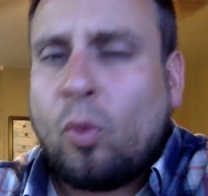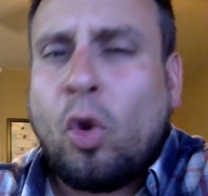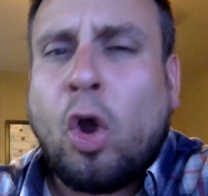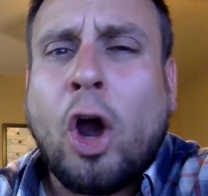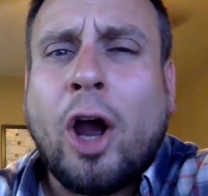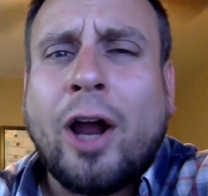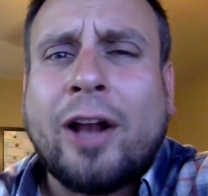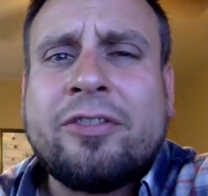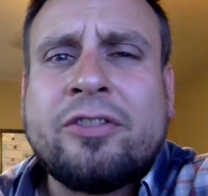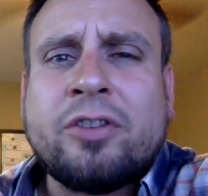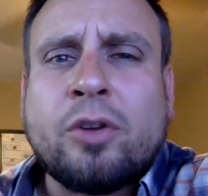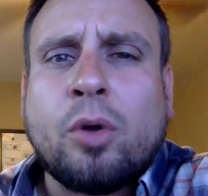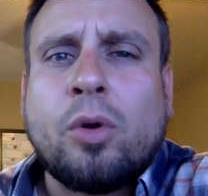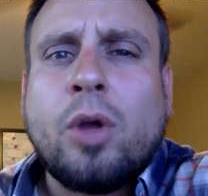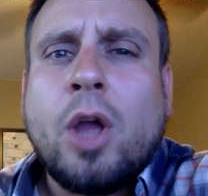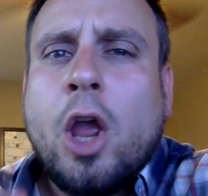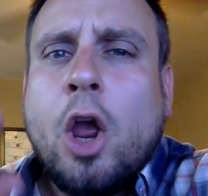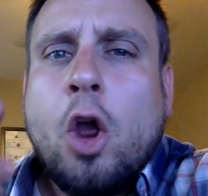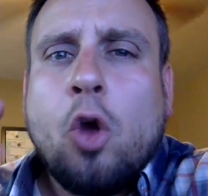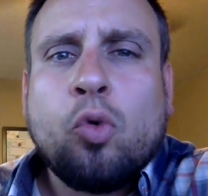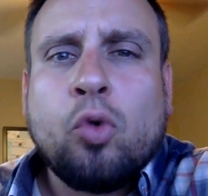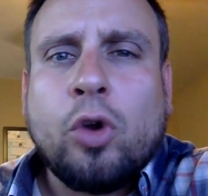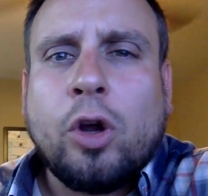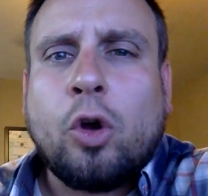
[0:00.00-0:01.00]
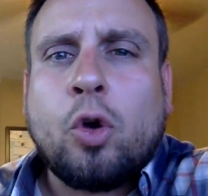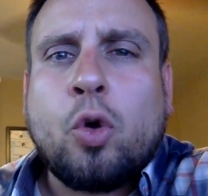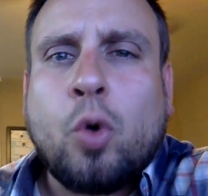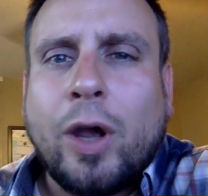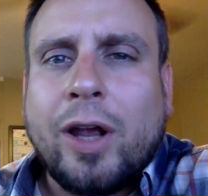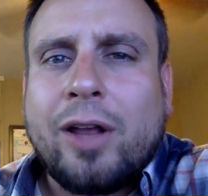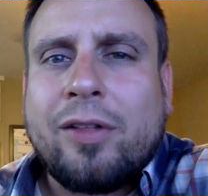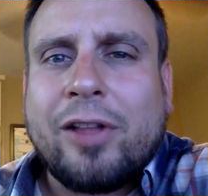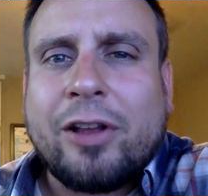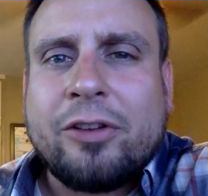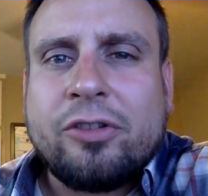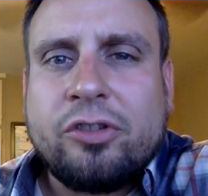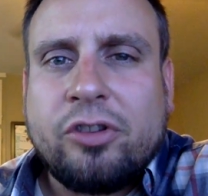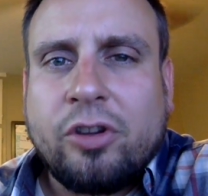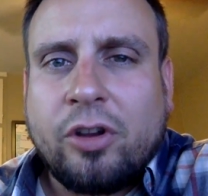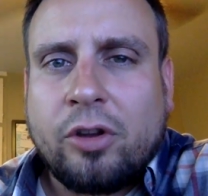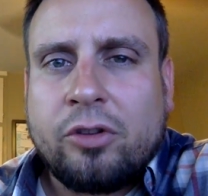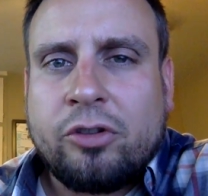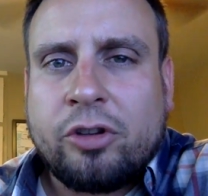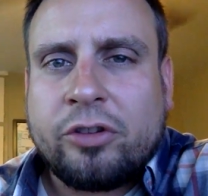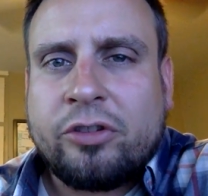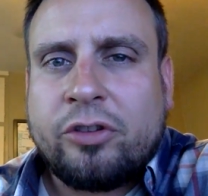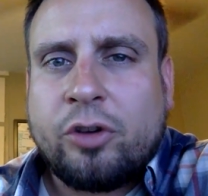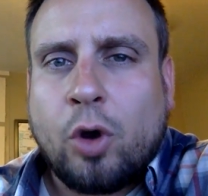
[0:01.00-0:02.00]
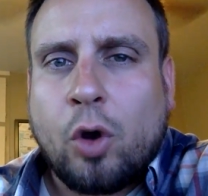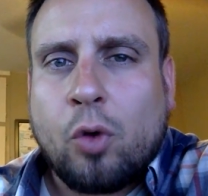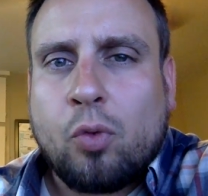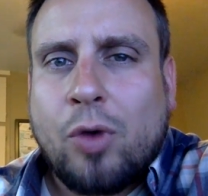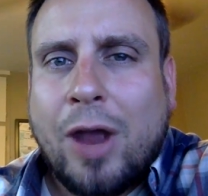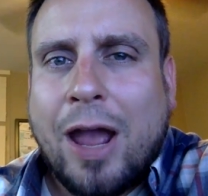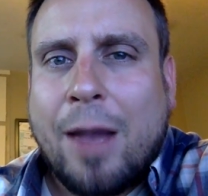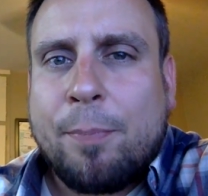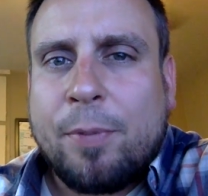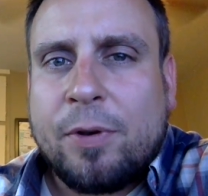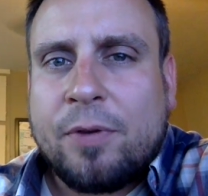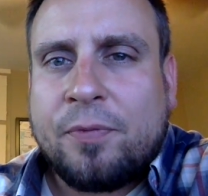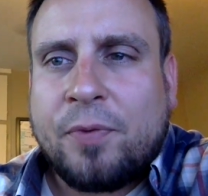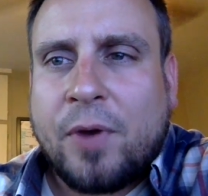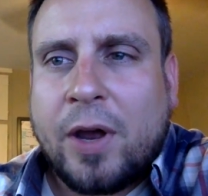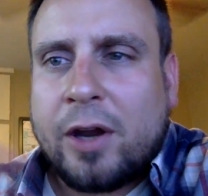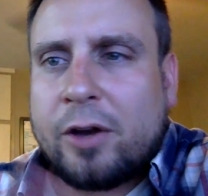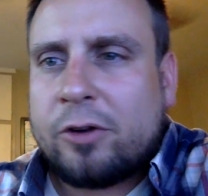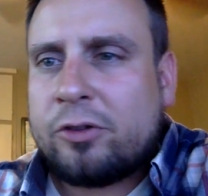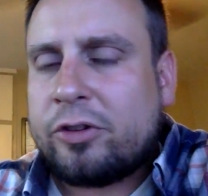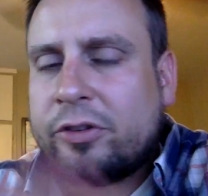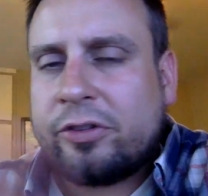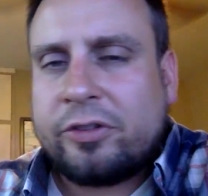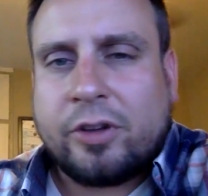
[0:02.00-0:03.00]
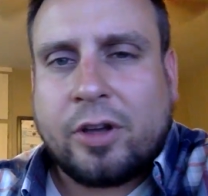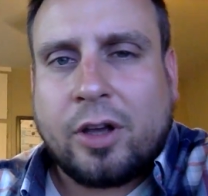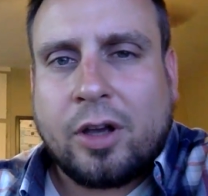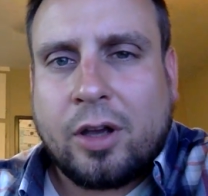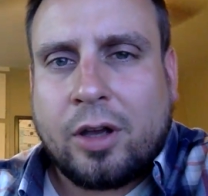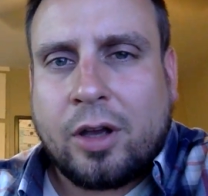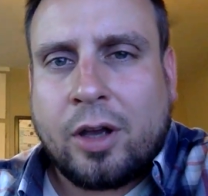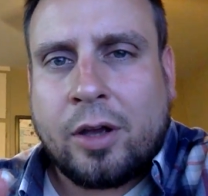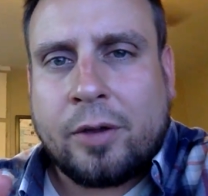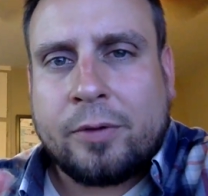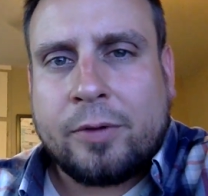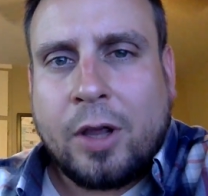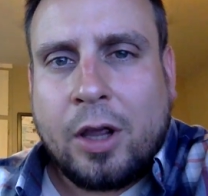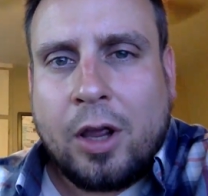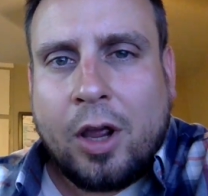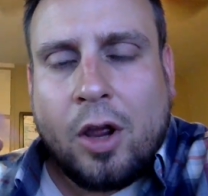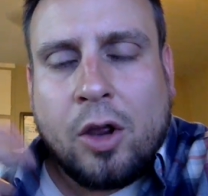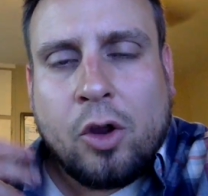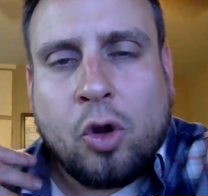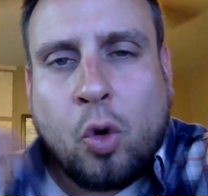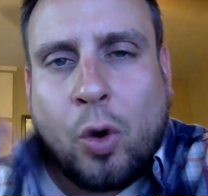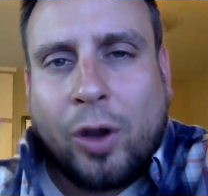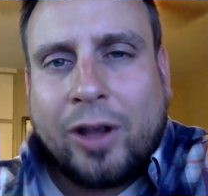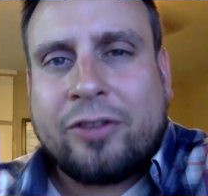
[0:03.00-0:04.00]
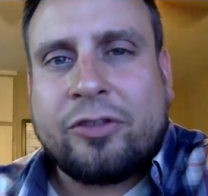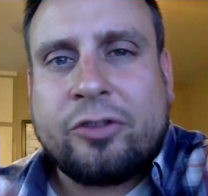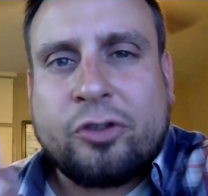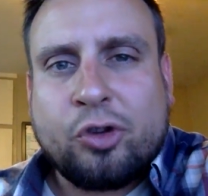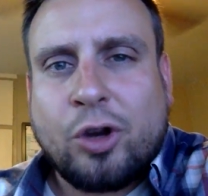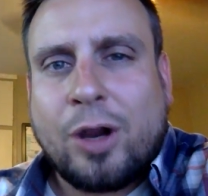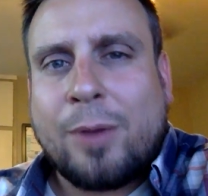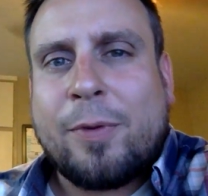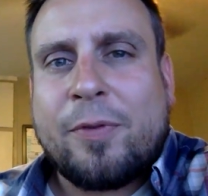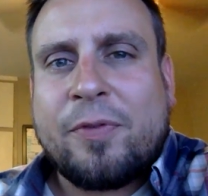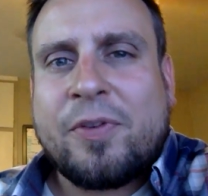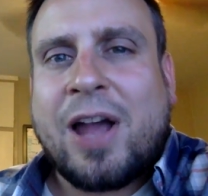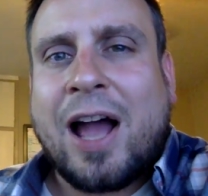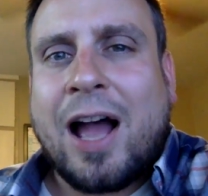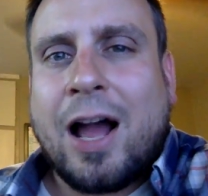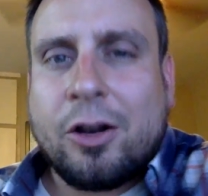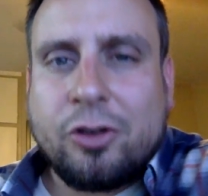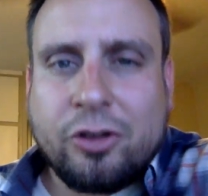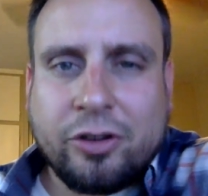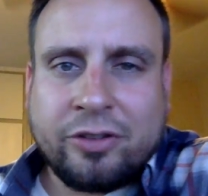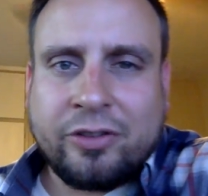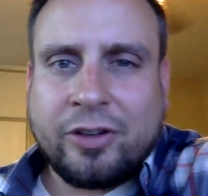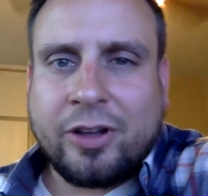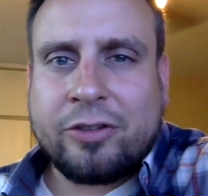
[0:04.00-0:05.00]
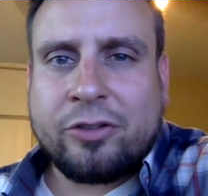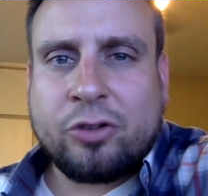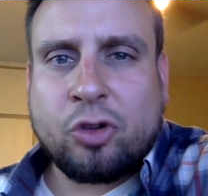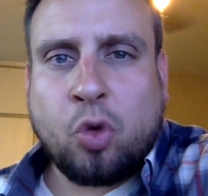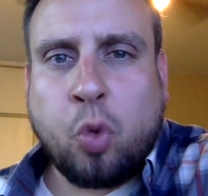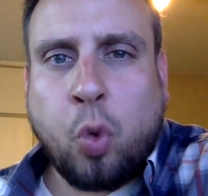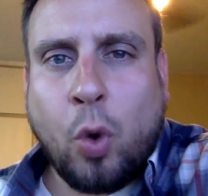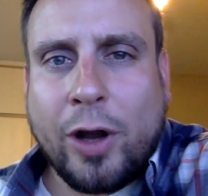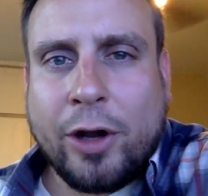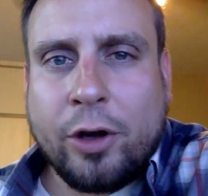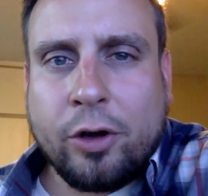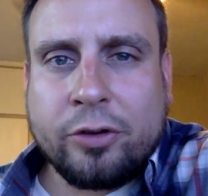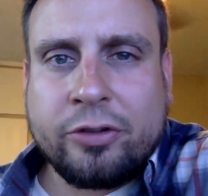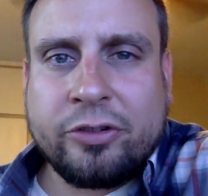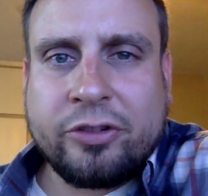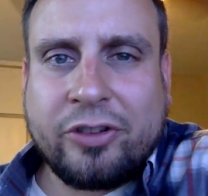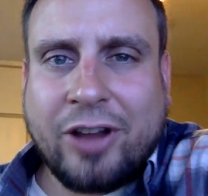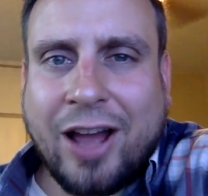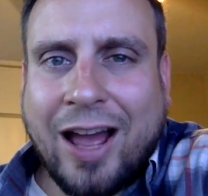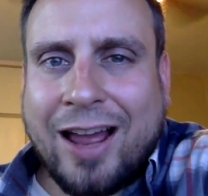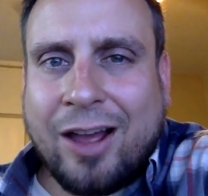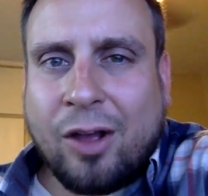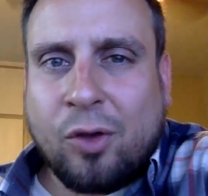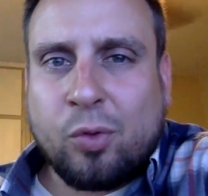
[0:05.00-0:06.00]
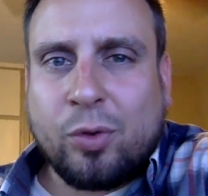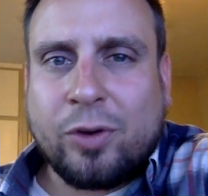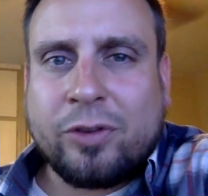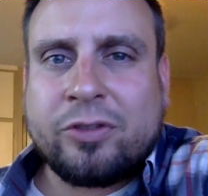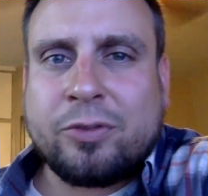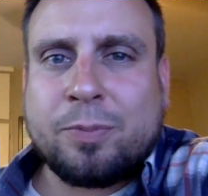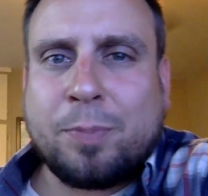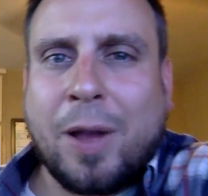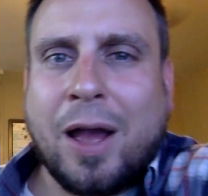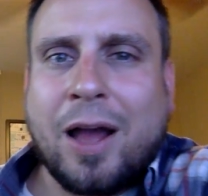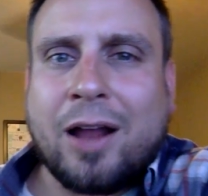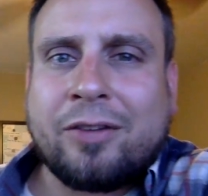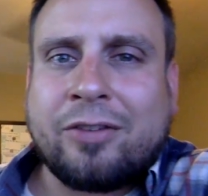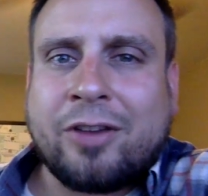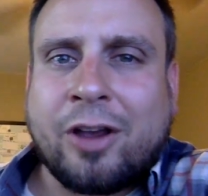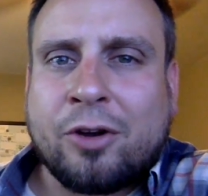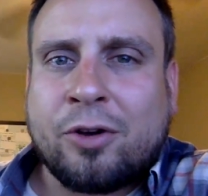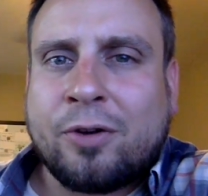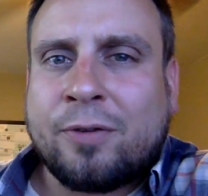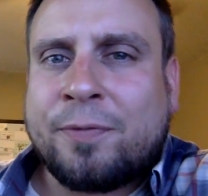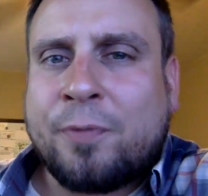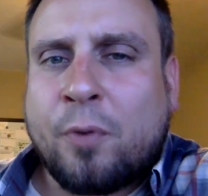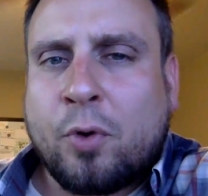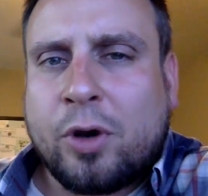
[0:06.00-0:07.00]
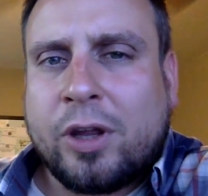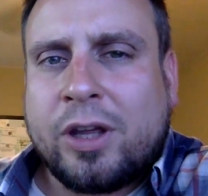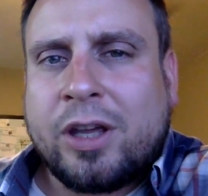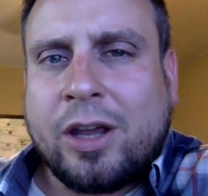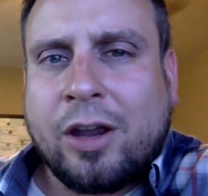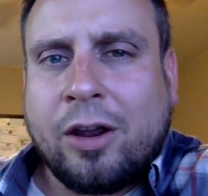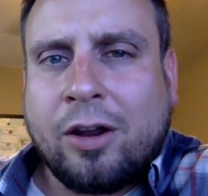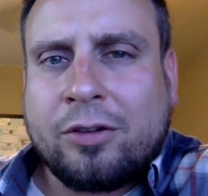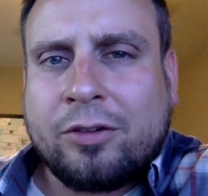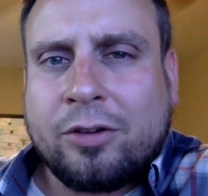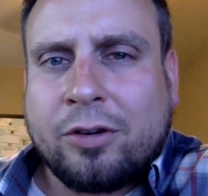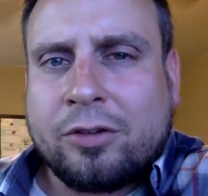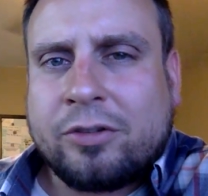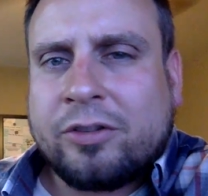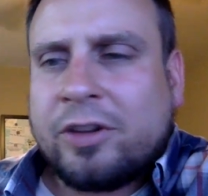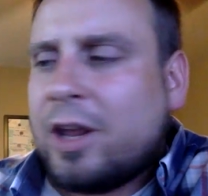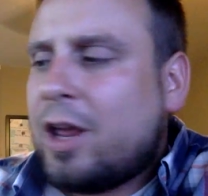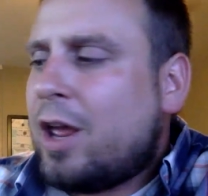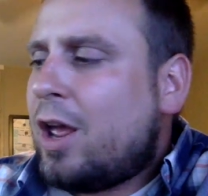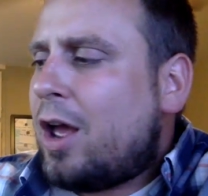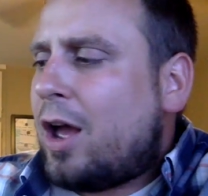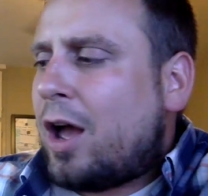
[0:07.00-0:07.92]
All right, so real quick, let's just do a rapid fire, just a quick stream of consciousness, Twitter-style response, 140 characters.